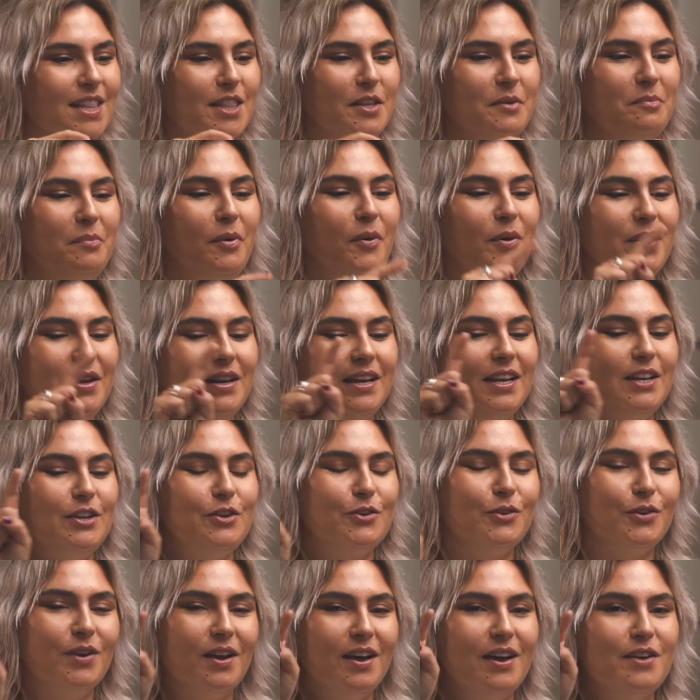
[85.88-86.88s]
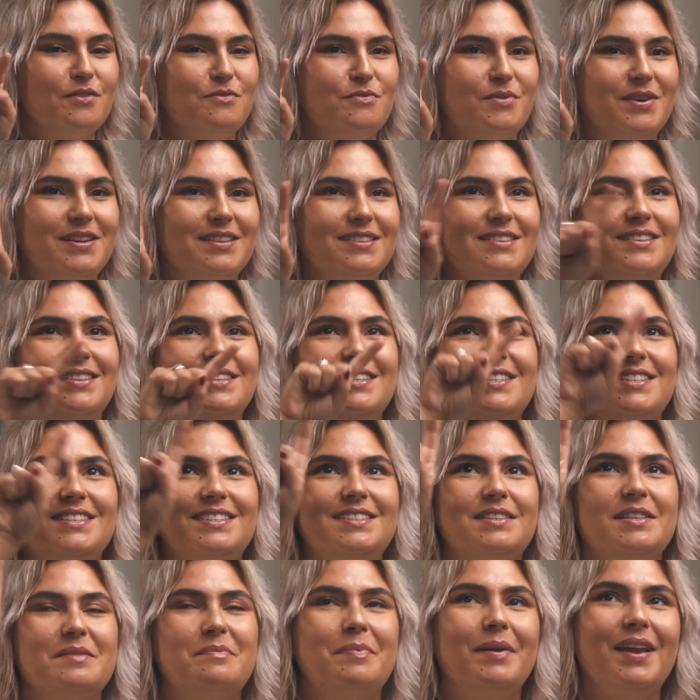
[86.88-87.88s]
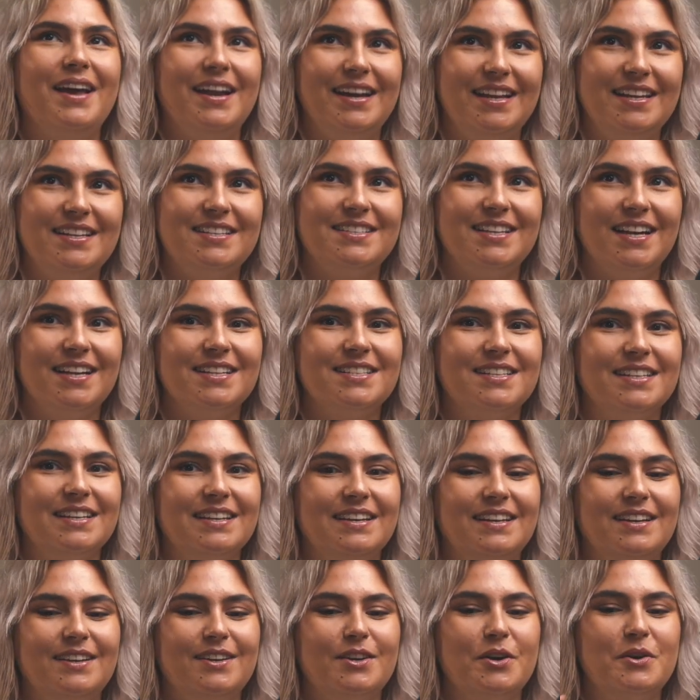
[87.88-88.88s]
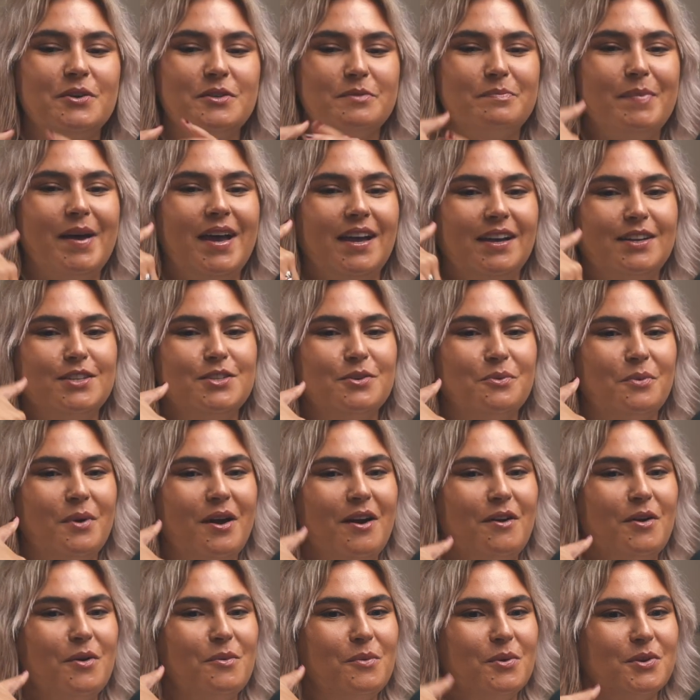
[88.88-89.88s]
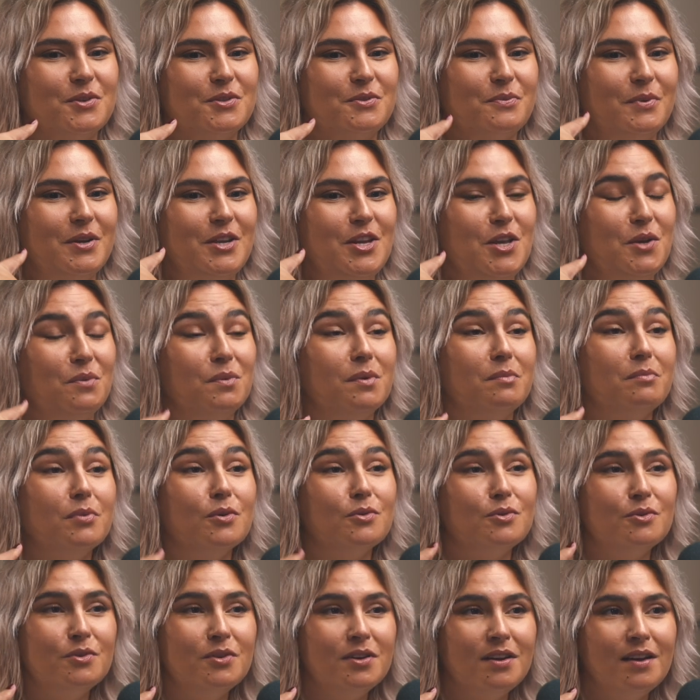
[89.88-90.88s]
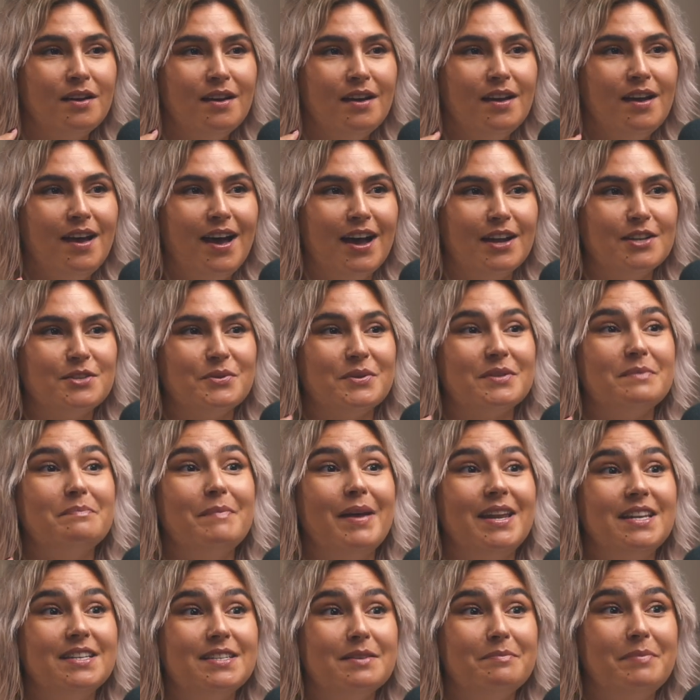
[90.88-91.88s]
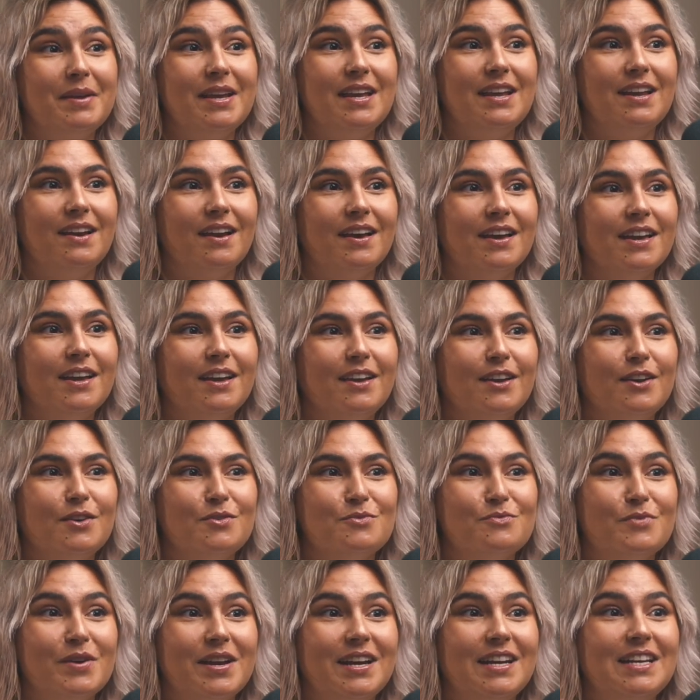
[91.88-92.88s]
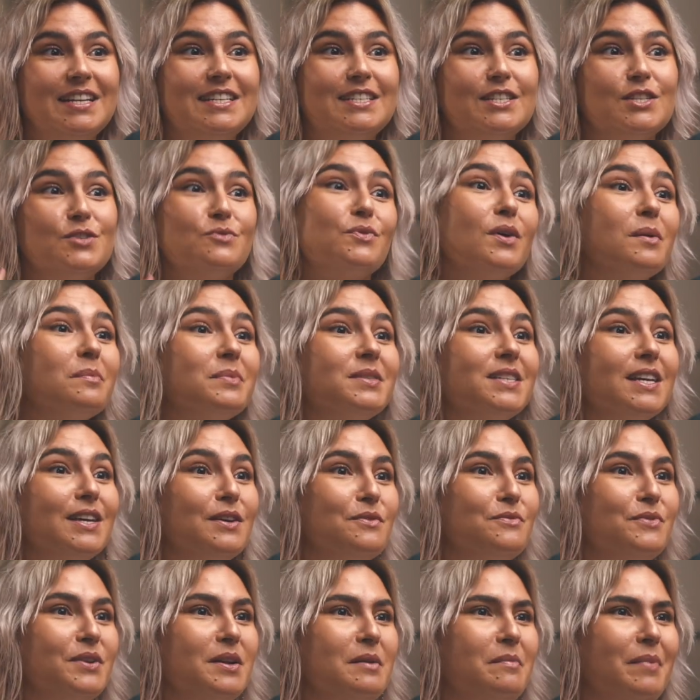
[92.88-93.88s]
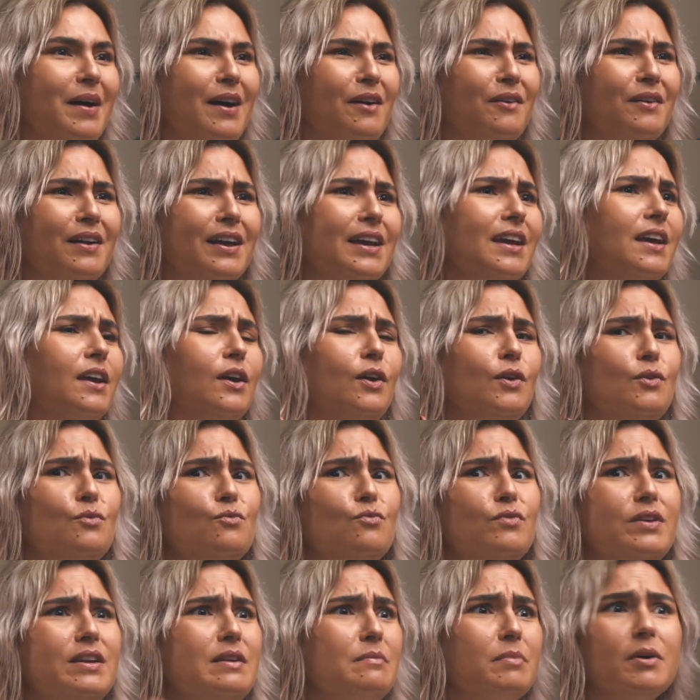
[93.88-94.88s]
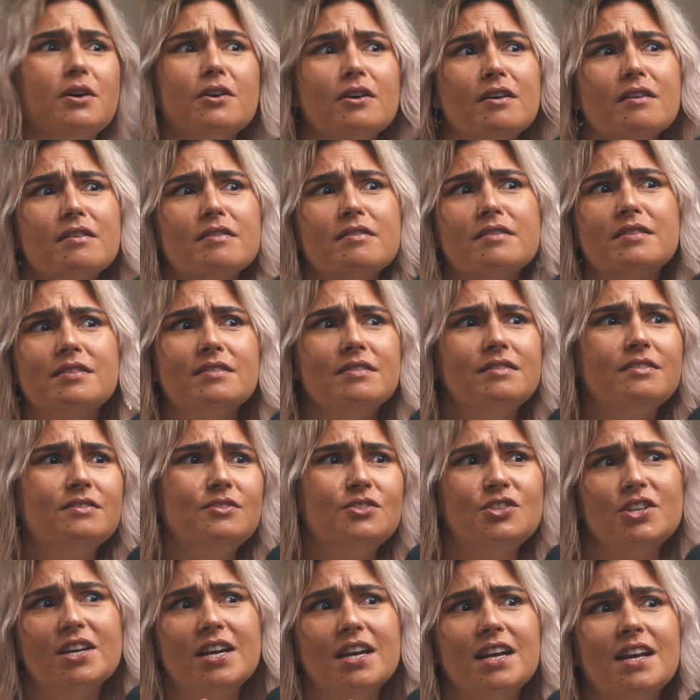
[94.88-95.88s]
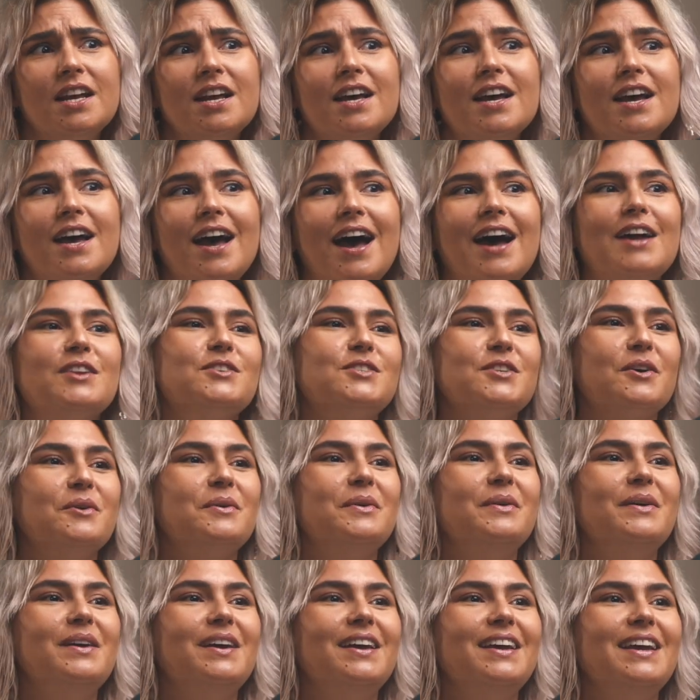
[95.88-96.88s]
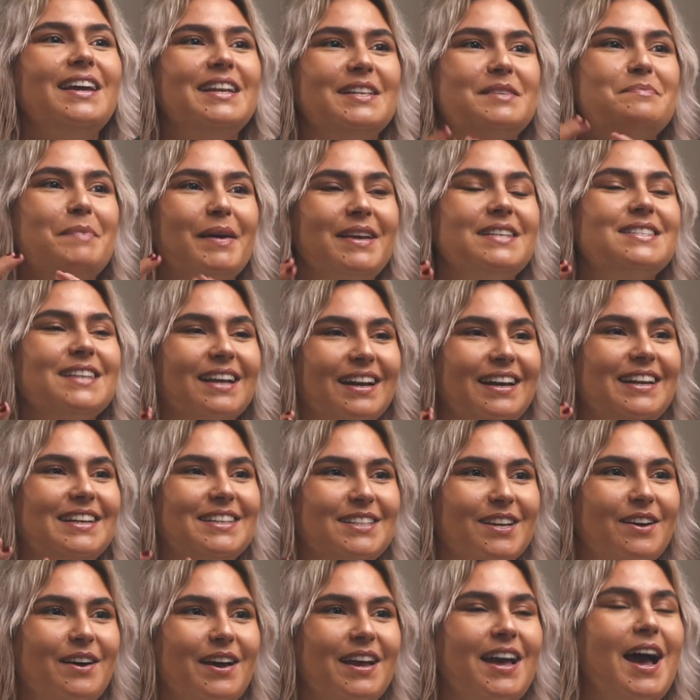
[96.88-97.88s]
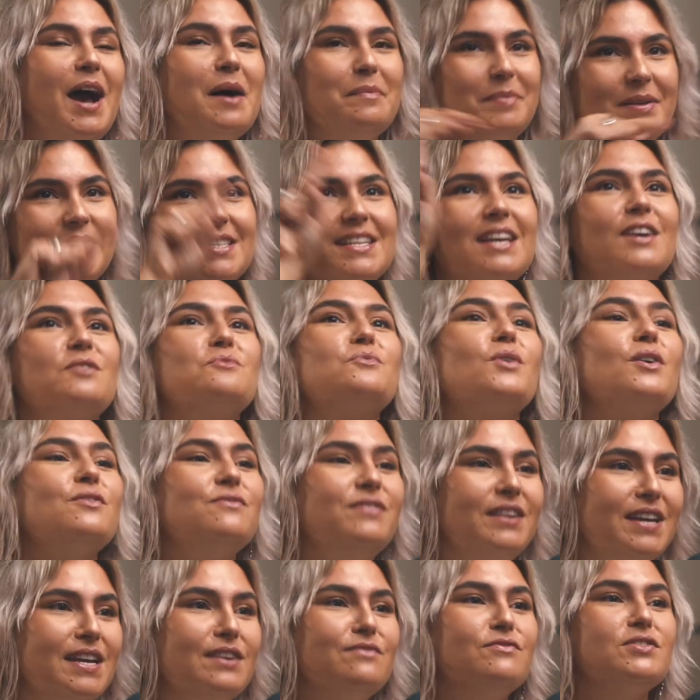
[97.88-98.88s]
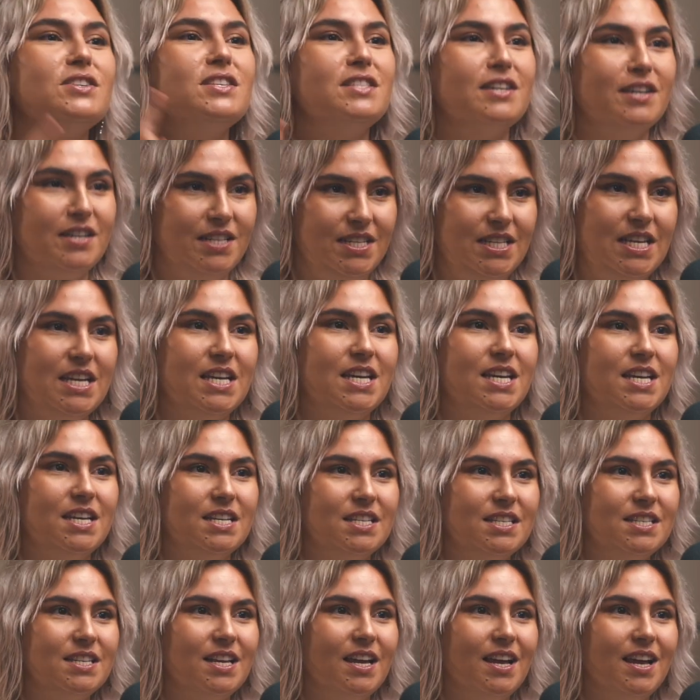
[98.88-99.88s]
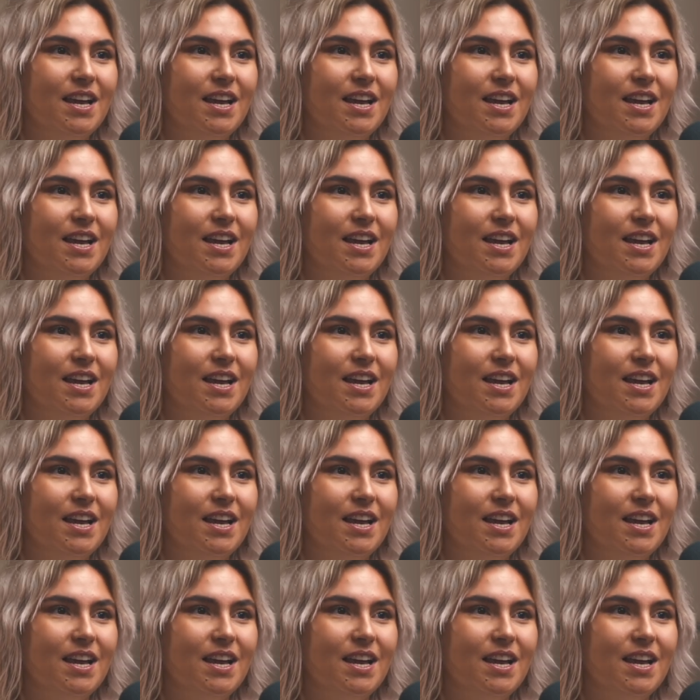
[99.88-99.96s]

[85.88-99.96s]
the point in your life when the planet Saturn goes back to where it was when you were born. And so it's meant to be like really disruptive and about like rebirth and shit. And so it's basically it happens like roughly every 30 years.